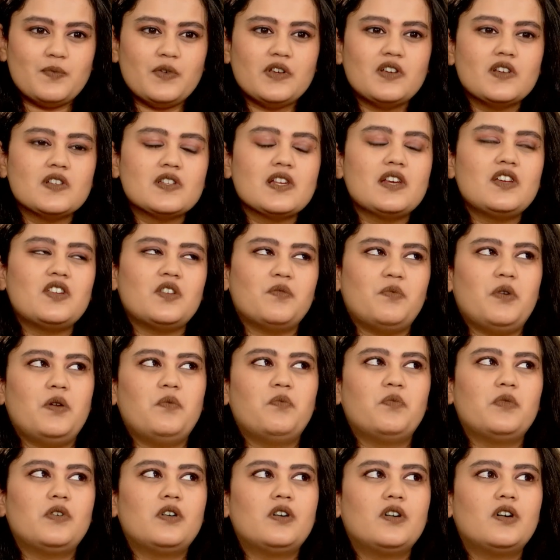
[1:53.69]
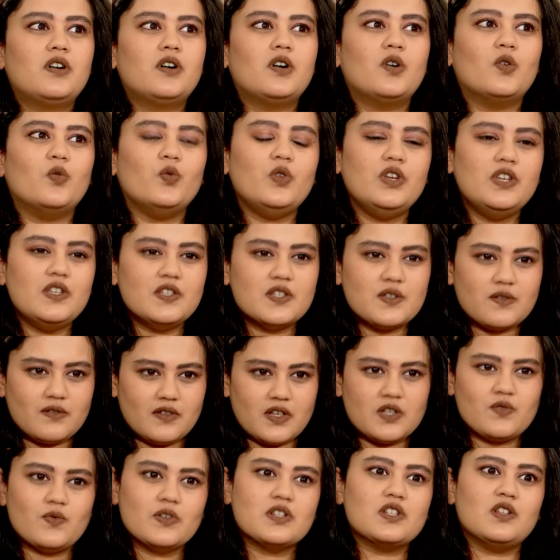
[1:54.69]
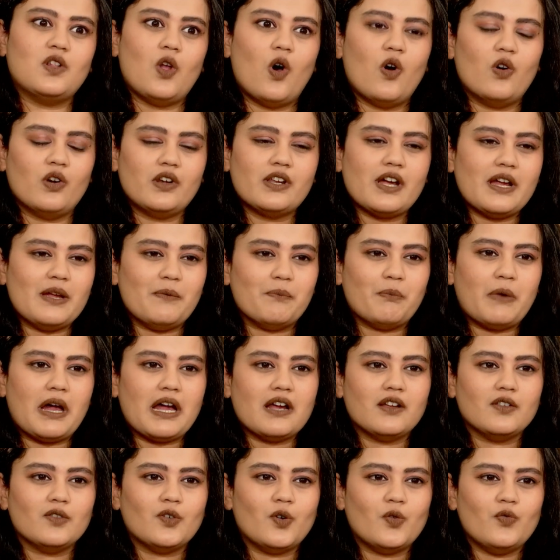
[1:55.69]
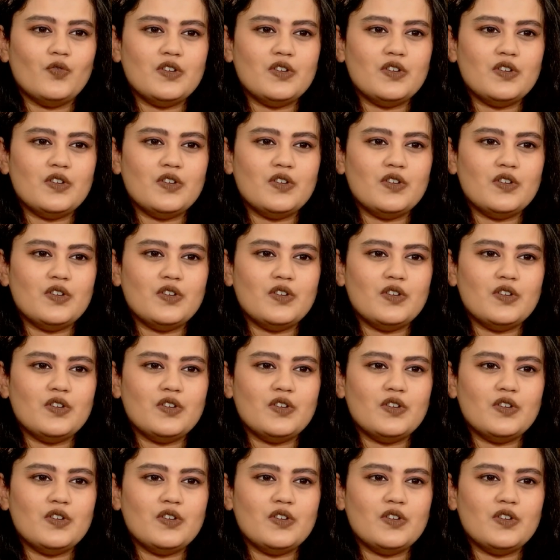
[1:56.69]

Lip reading: Because I remember this was long time back though.